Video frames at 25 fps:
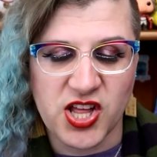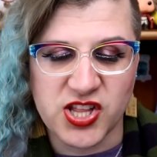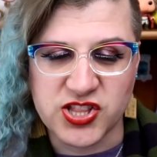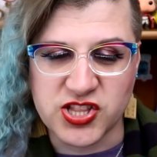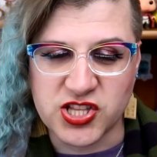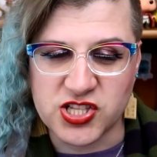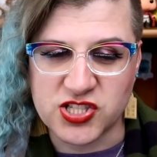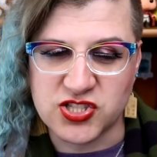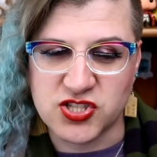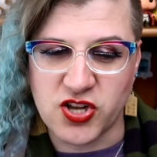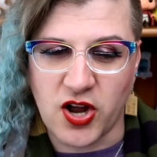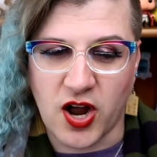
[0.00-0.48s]

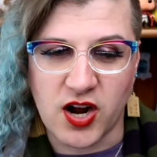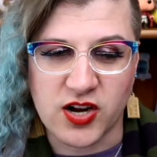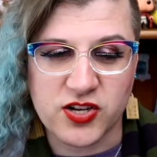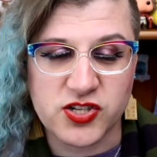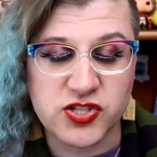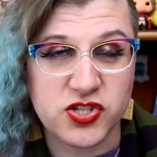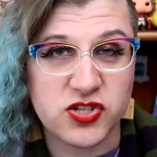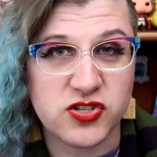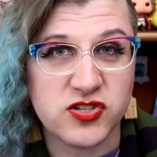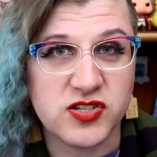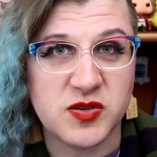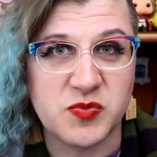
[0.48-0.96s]
The
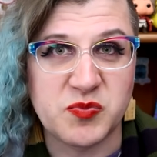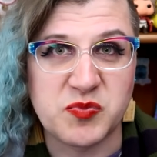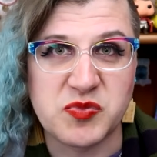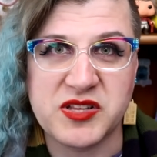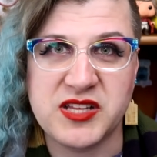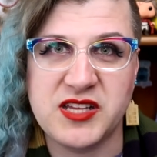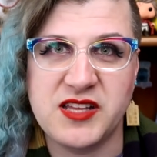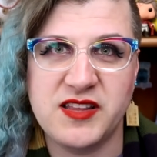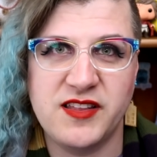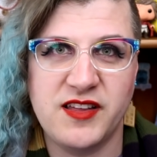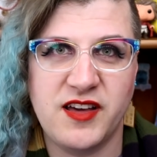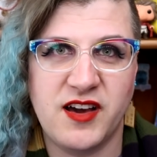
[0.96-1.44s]
doctor
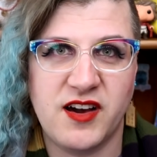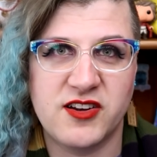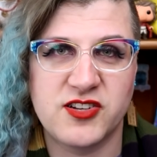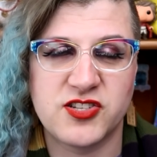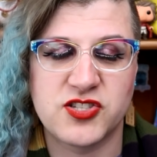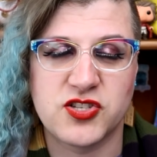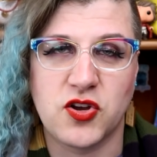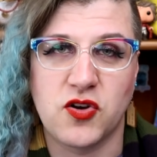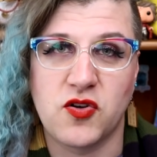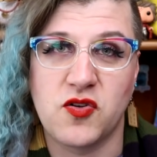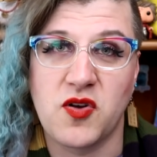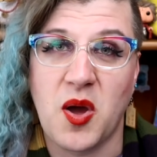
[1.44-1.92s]
completely on
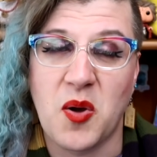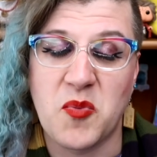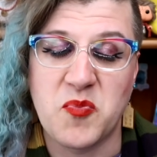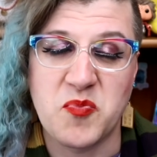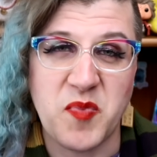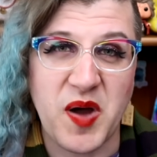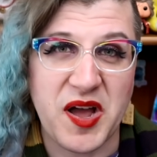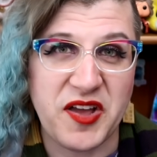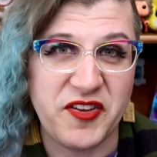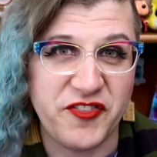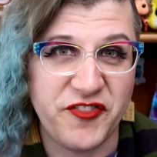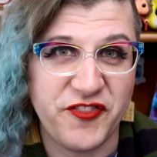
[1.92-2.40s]
his own,
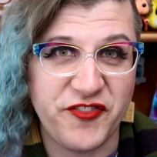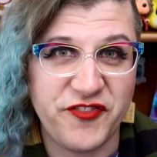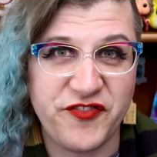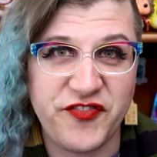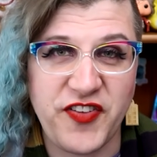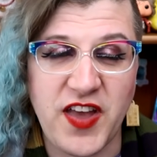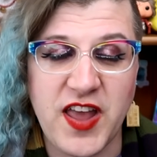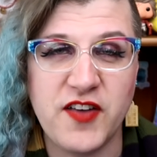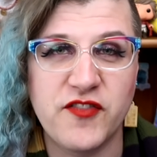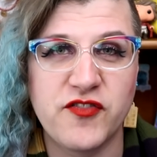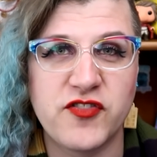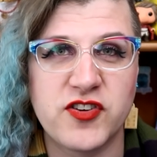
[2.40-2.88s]
my
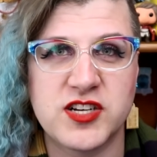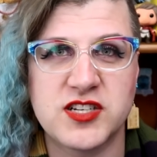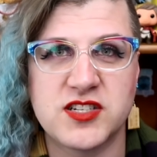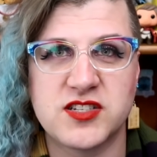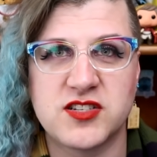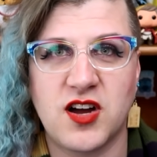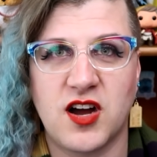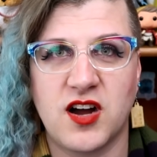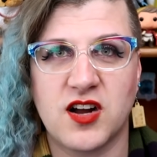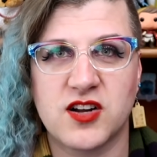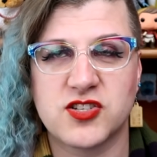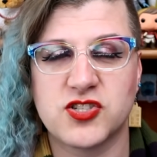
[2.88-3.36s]
favorite
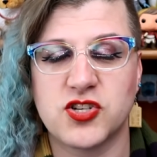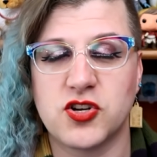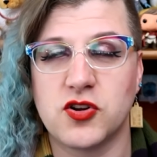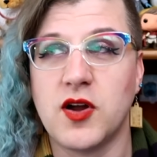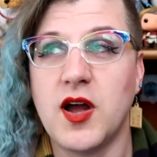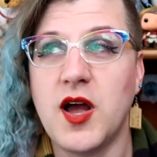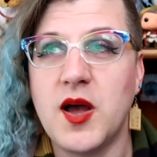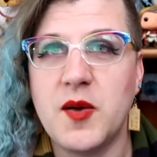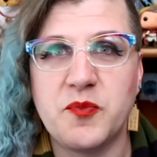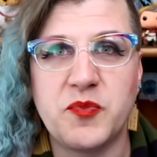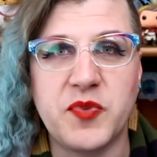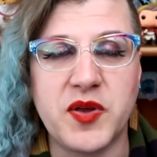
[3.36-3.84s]
doctor,
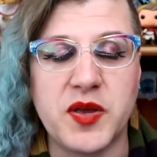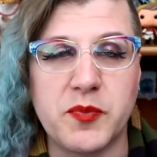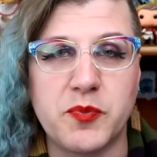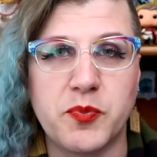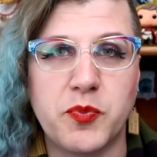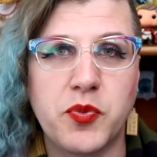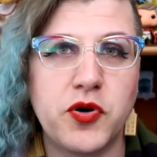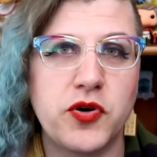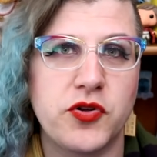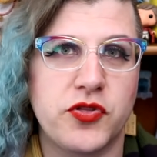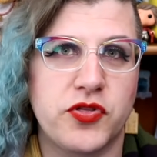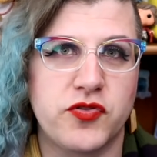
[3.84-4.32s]
being
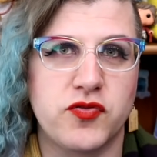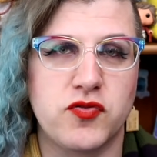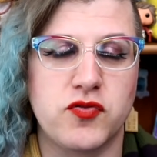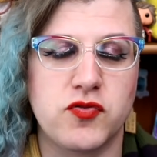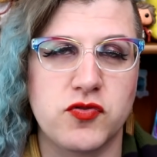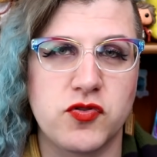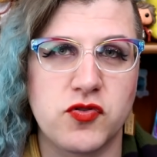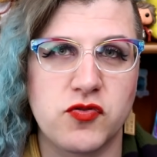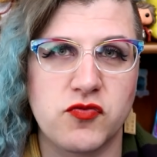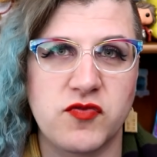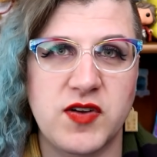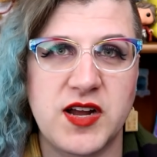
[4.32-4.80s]
put
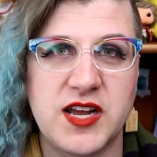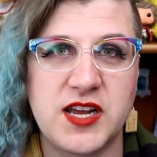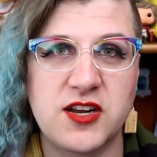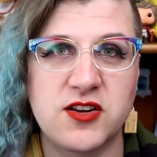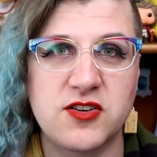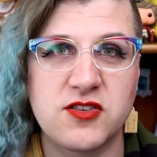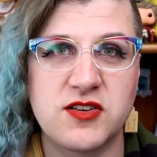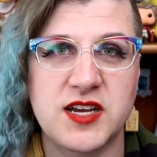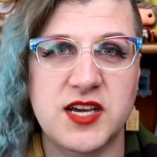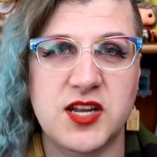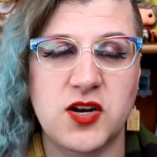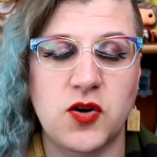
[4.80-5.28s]
through the
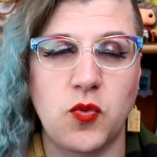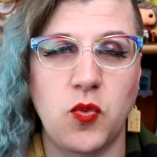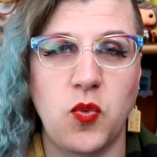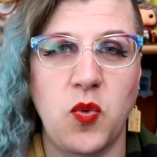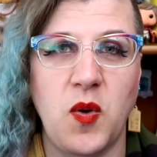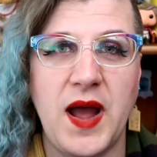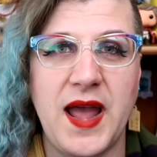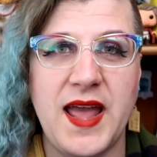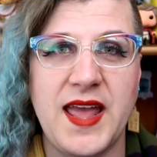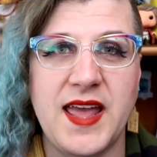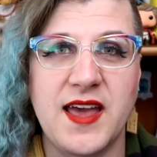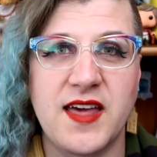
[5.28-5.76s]
ringer in a
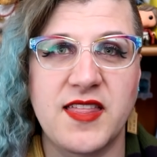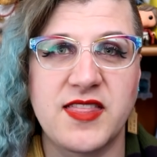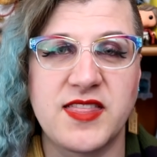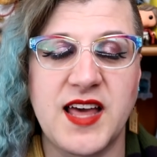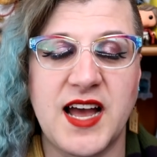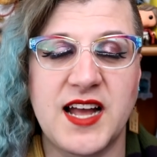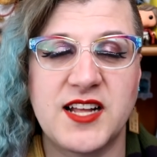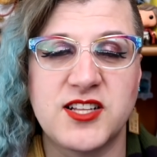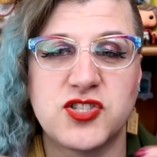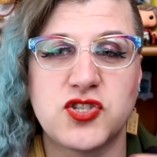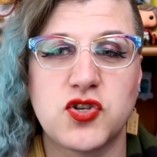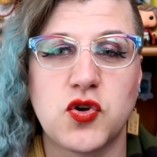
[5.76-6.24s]
way
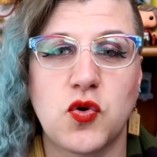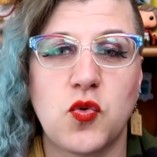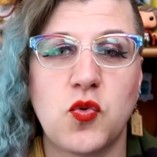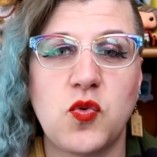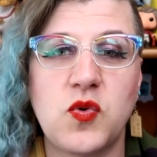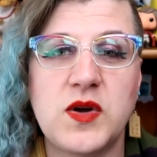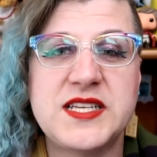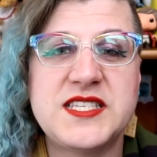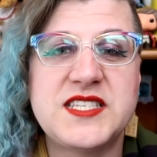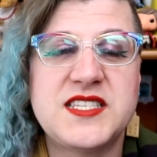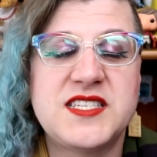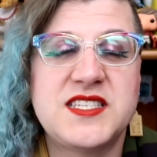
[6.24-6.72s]
that
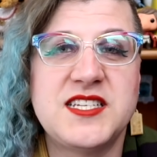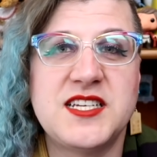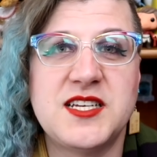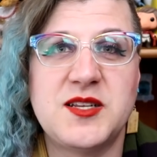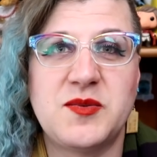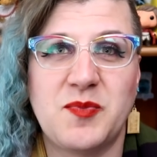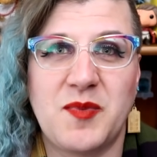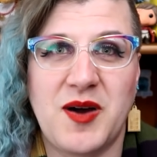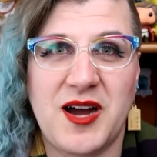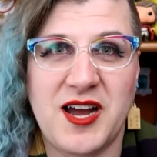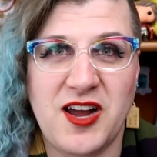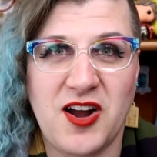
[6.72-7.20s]

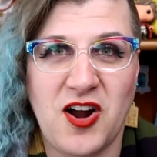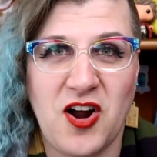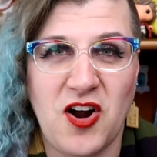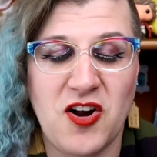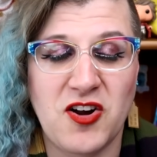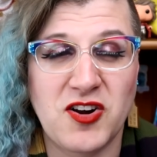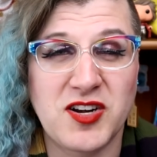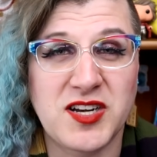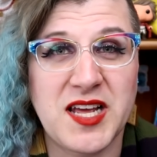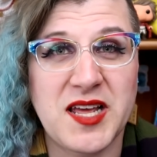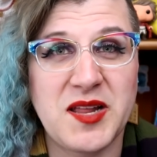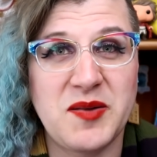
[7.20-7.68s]
twisted my
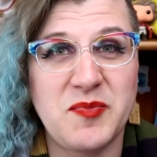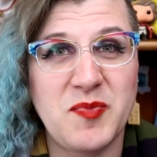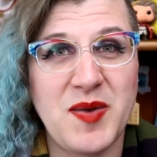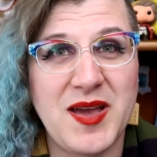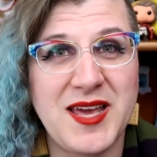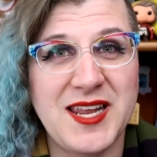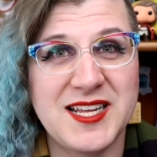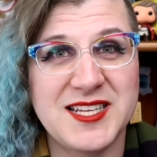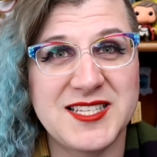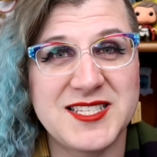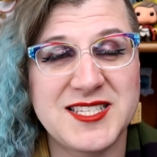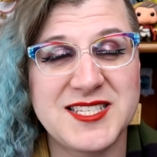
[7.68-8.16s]
heart and
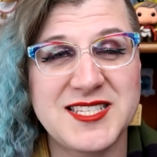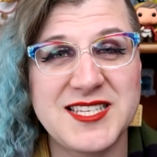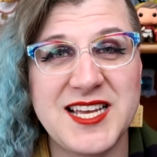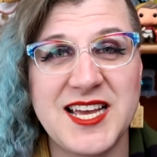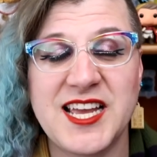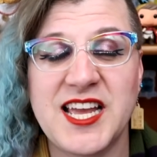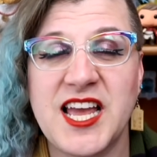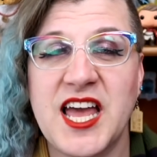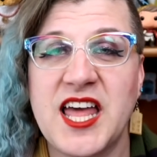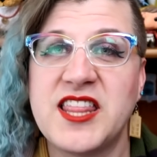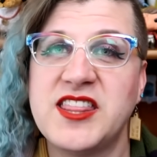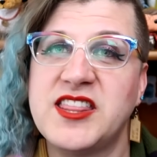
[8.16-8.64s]
made it
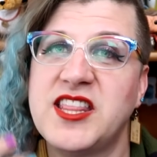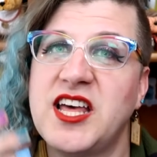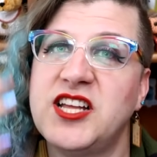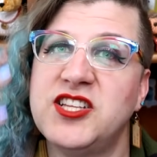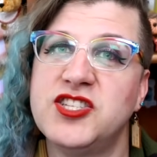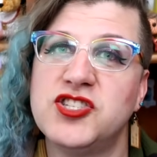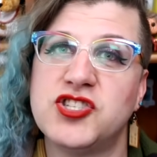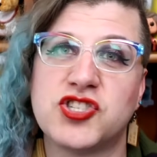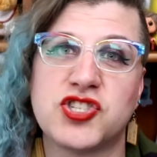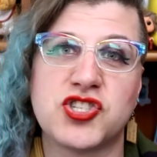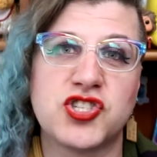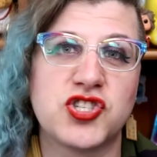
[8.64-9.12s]
sink and
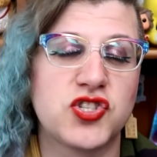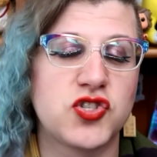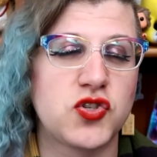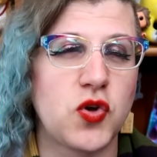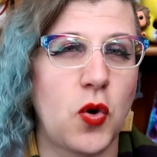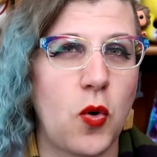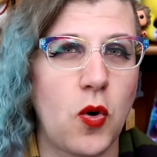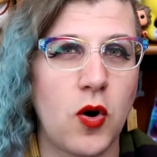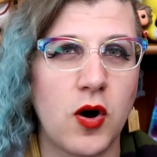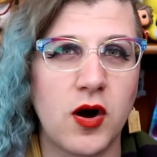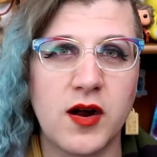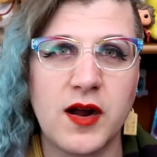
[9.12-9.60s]
then
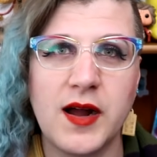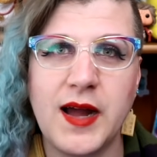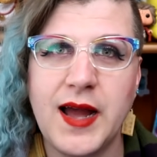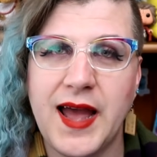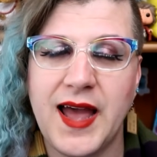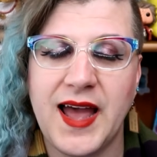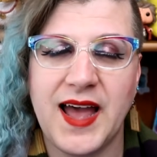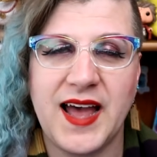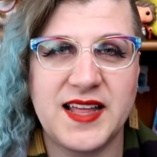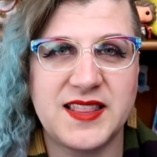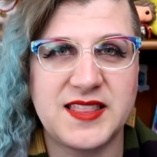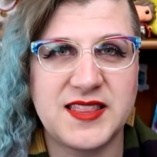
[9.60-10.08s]
soar
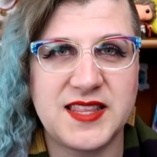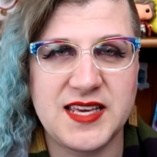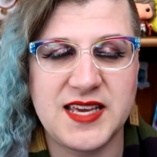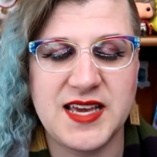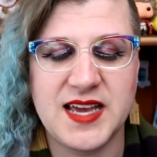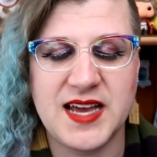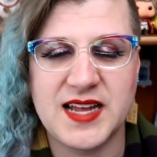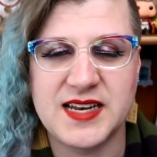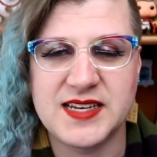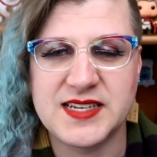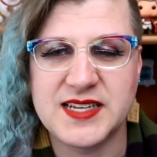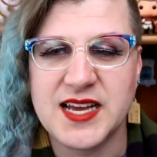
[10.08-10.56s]
at
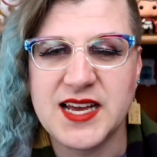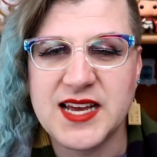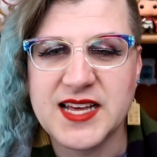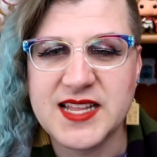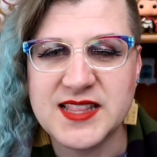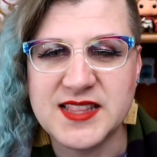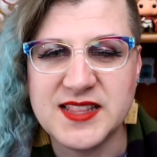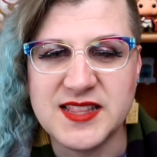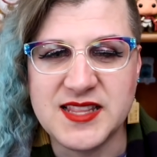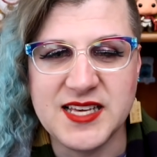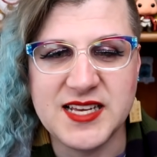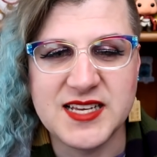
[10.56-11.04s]
the end.
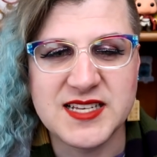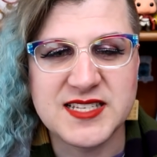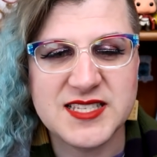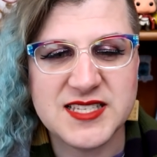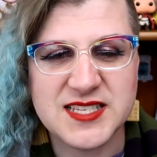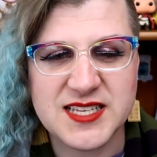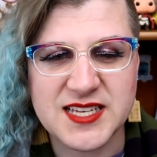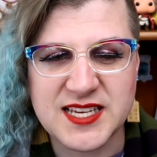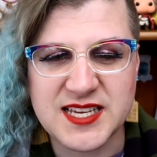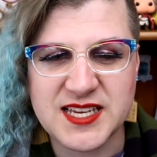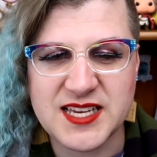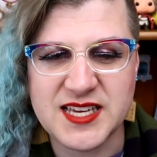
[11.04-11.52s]

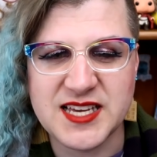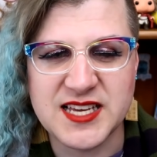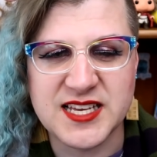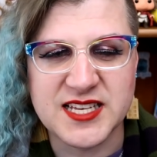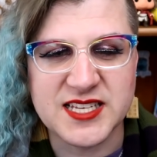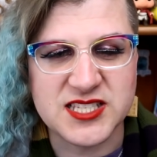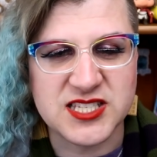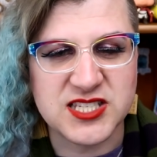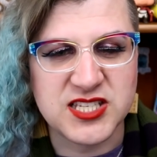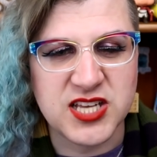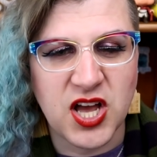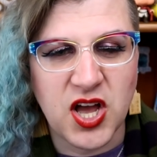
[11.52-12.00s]
This
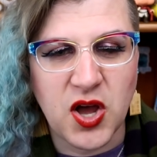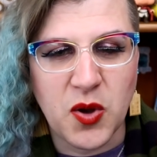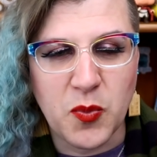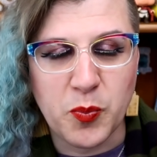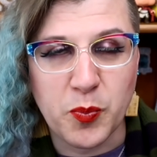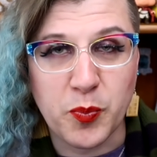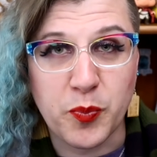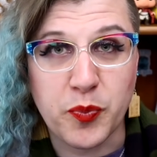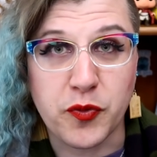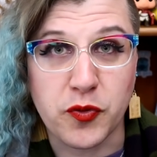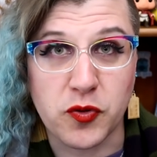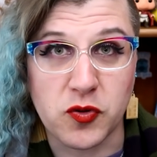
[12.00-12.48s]
is
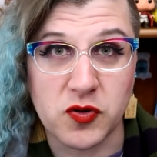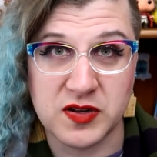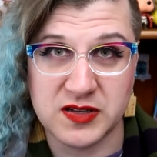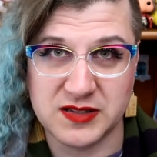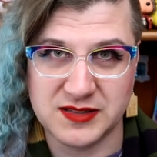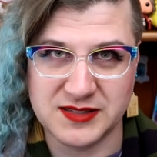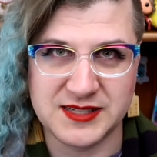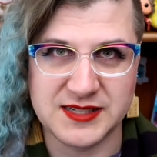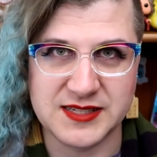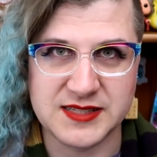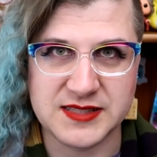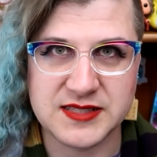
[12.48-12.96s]

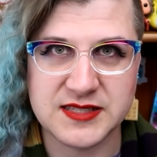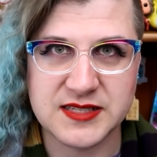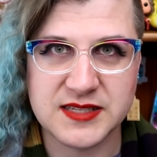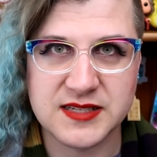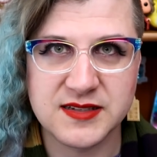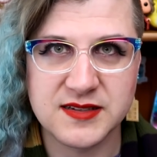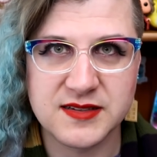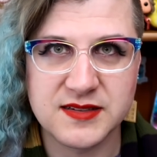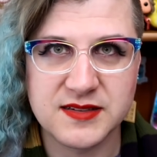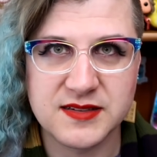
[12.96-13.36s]
brilliant.